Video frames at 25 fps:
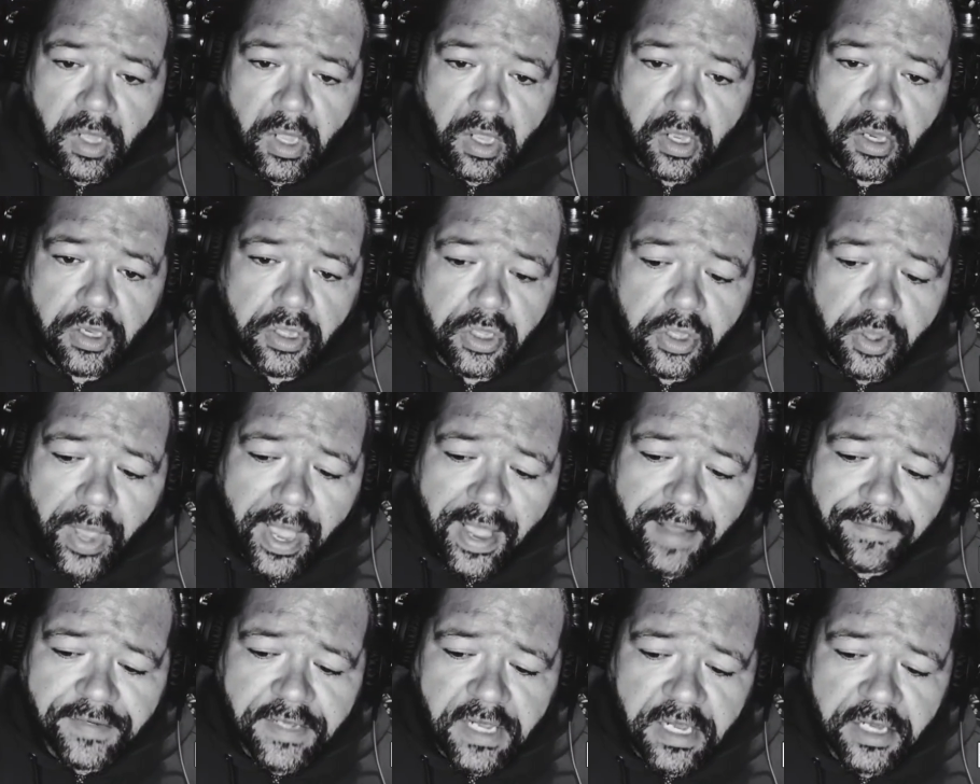You
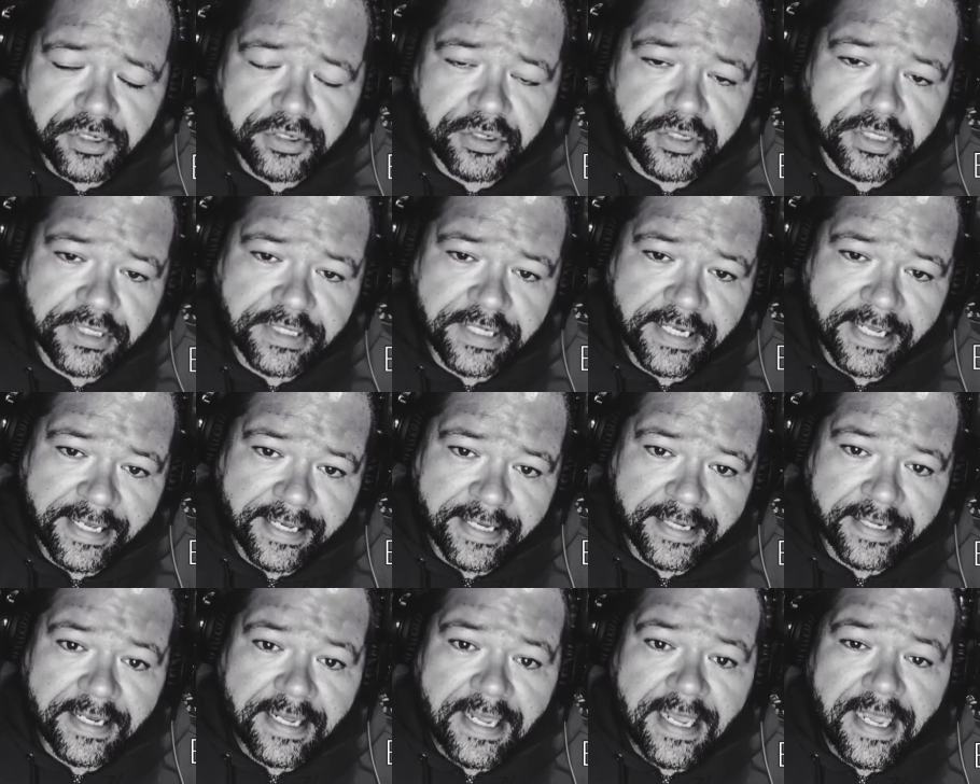have to
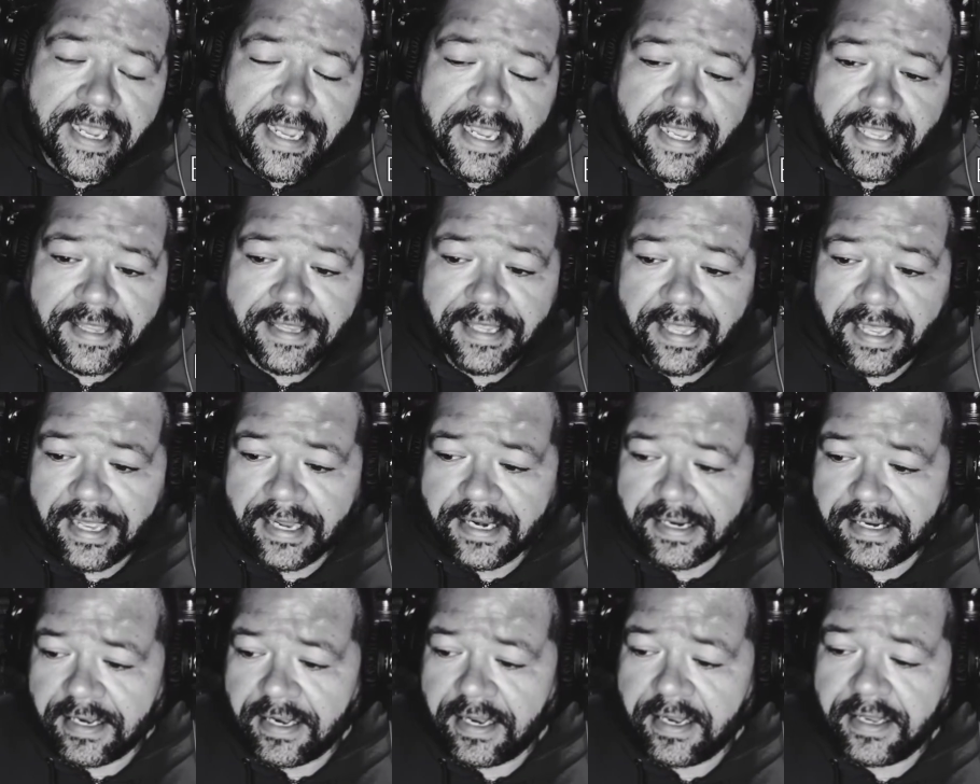understand
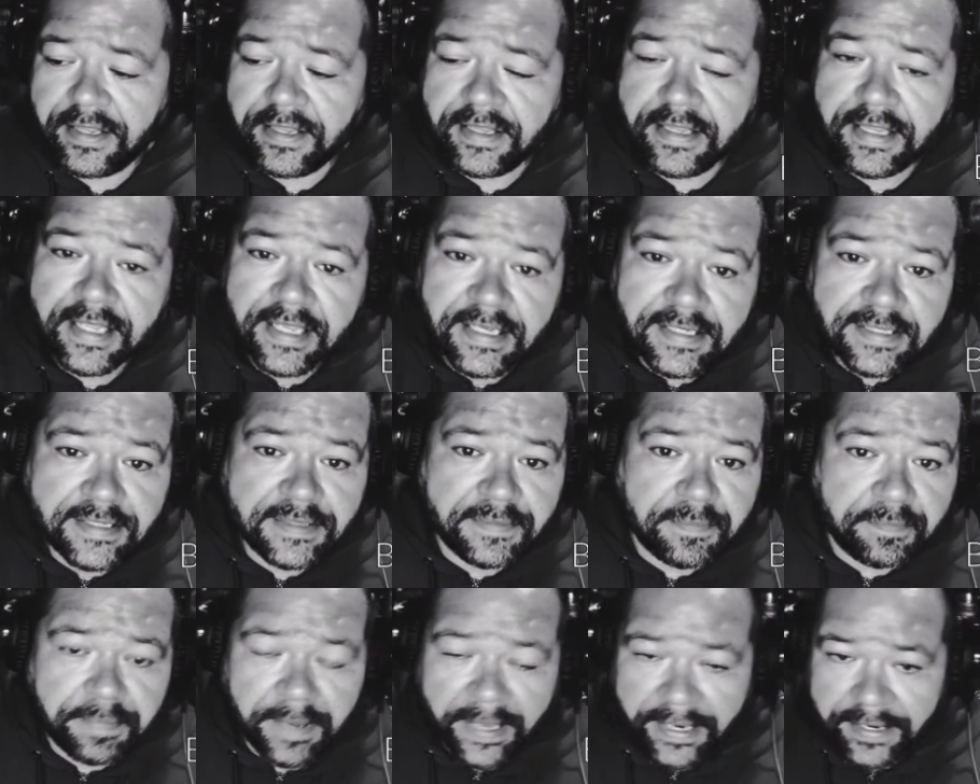that this
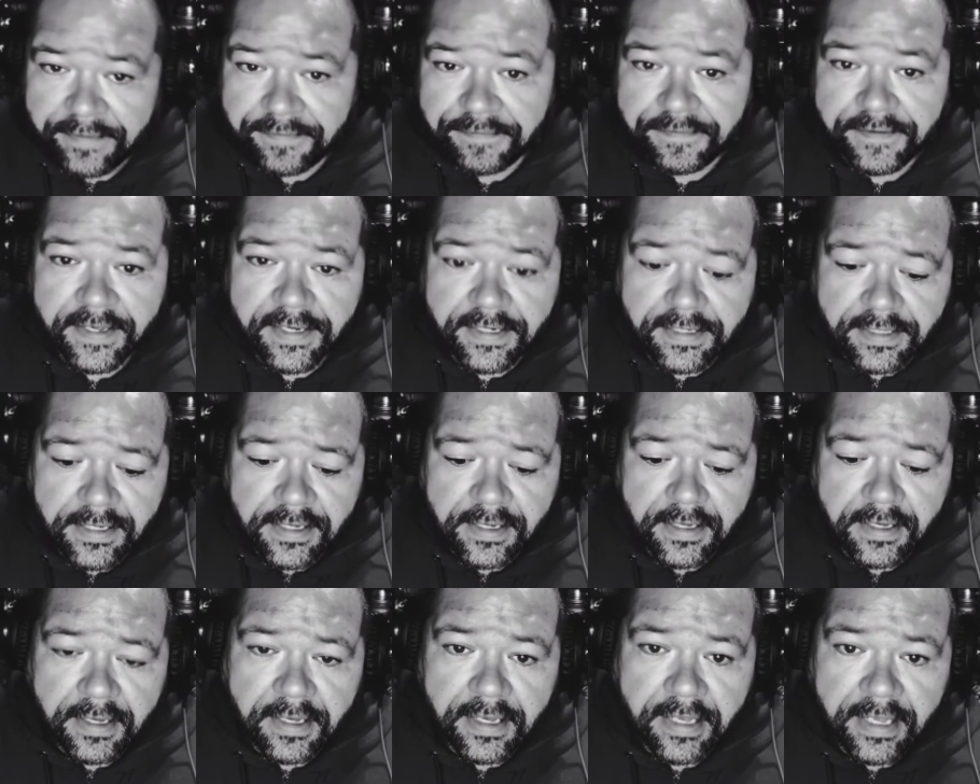benefit
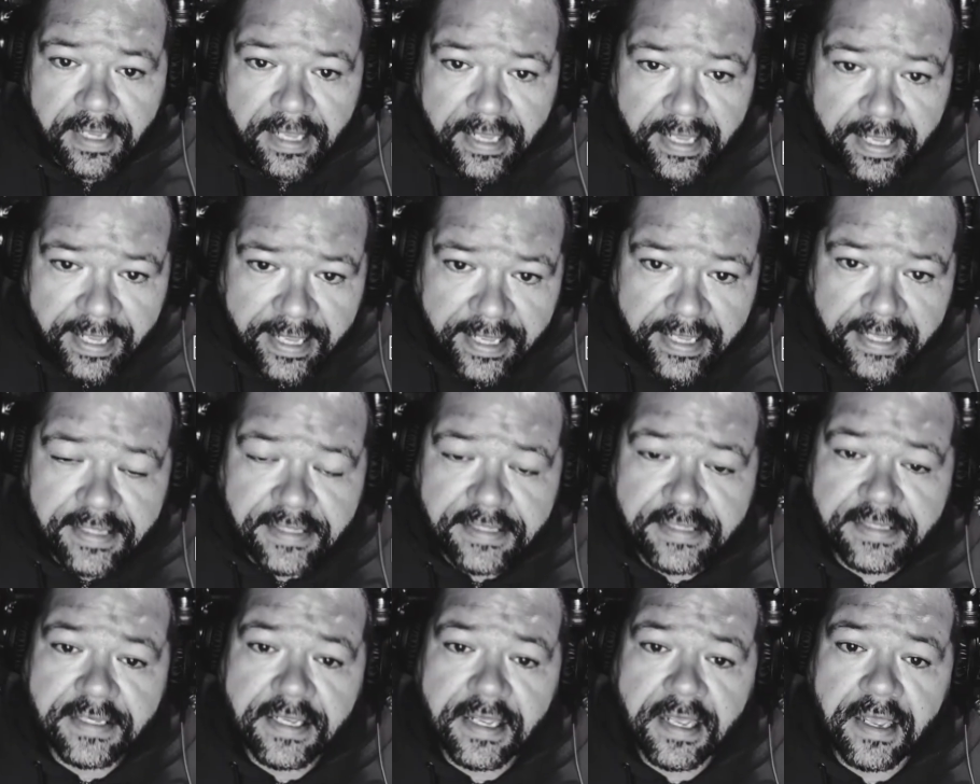
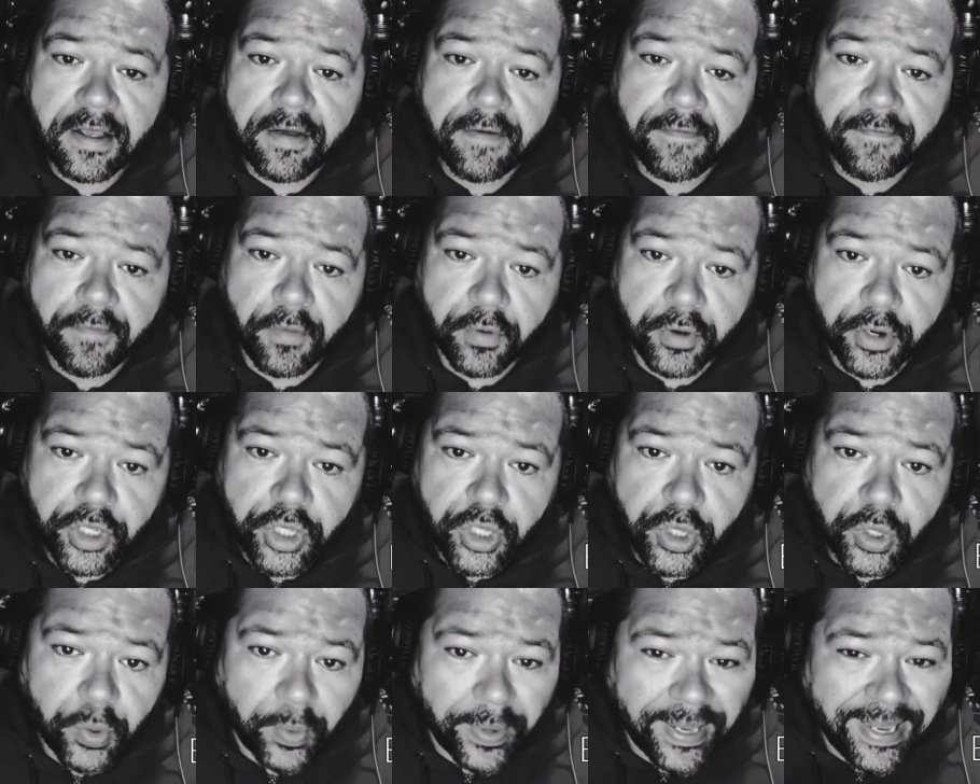is for
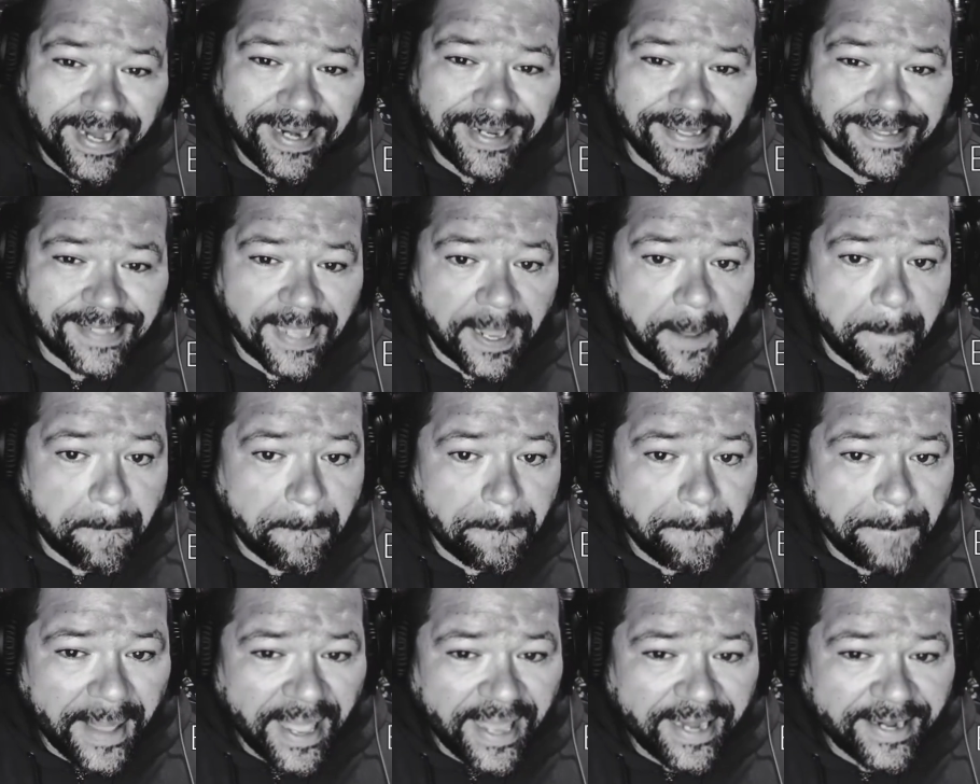you. It is a
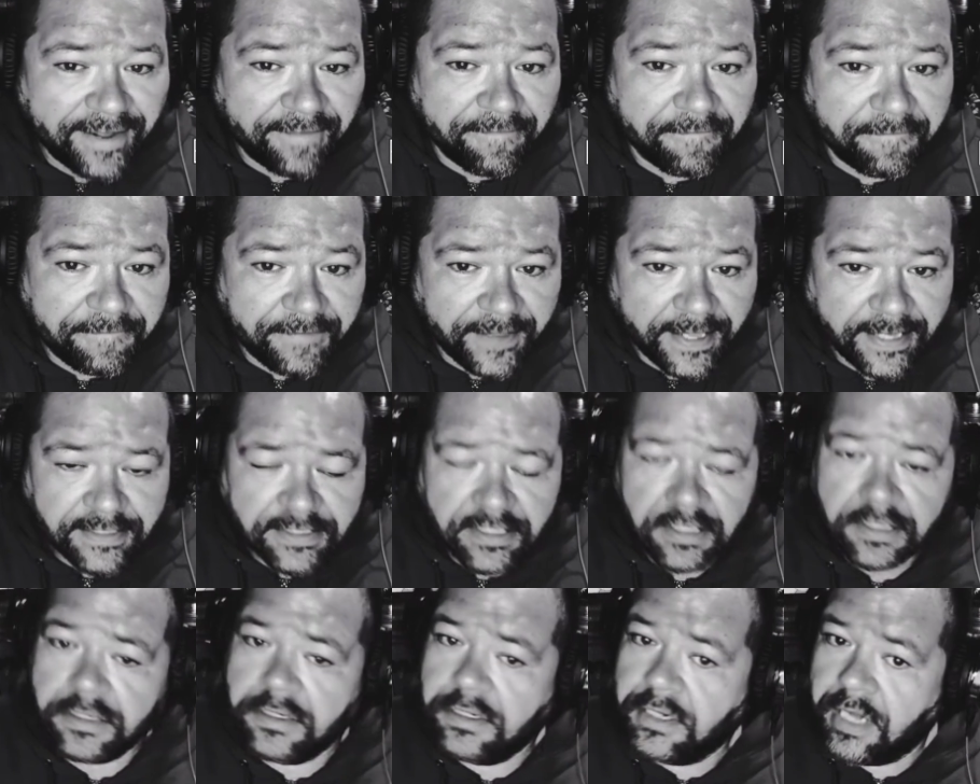benefit,
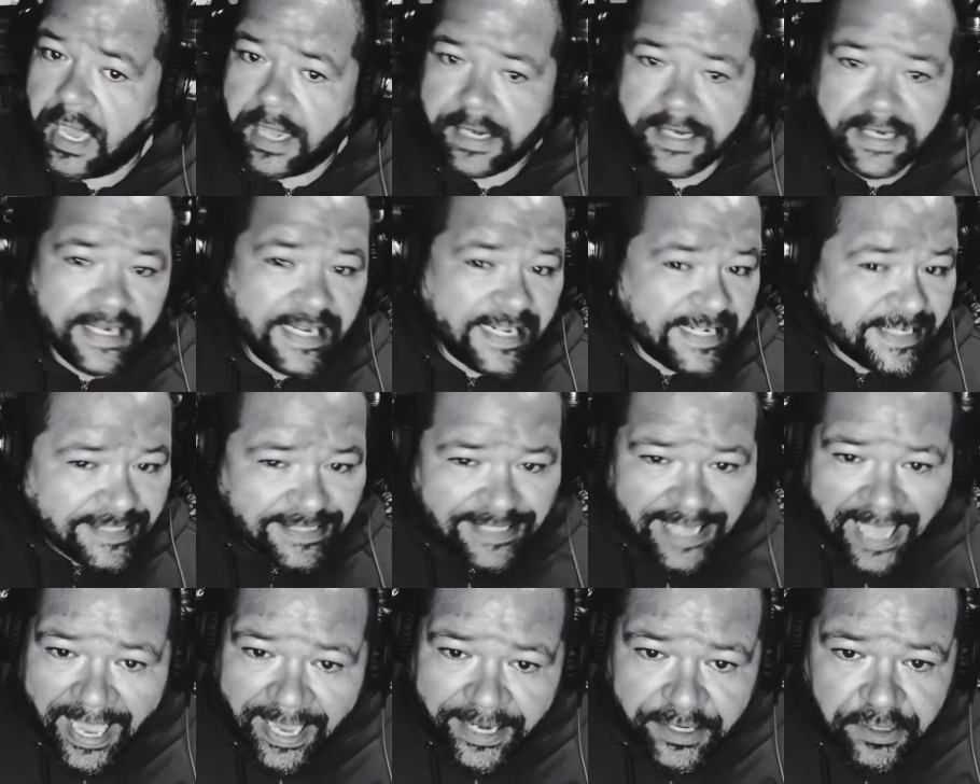not an
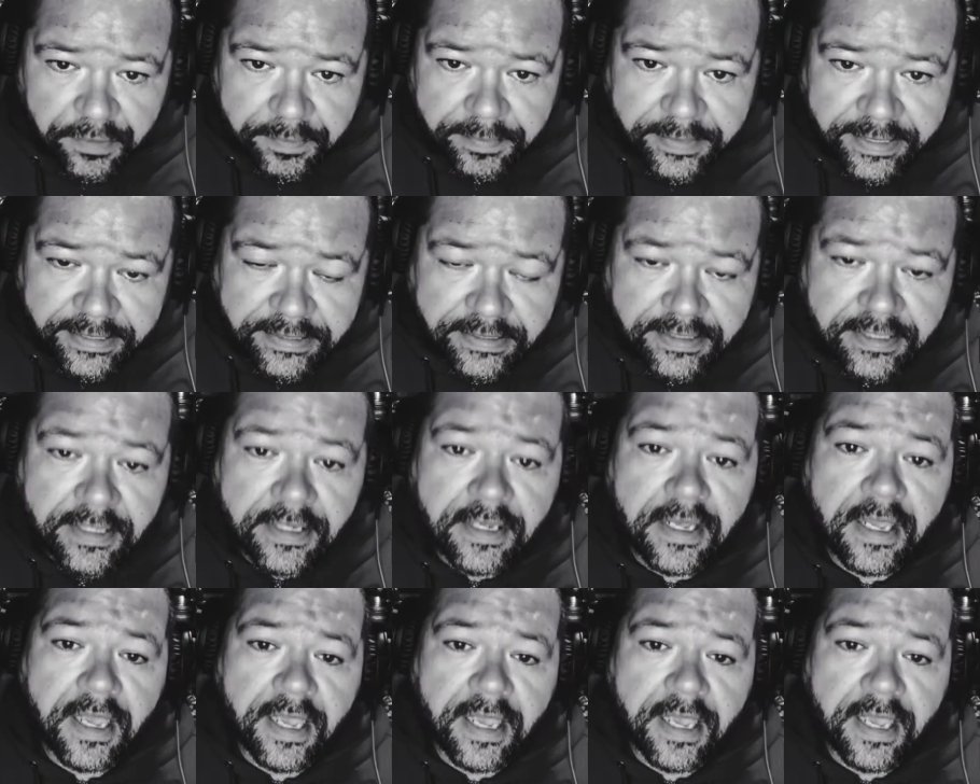entitlement.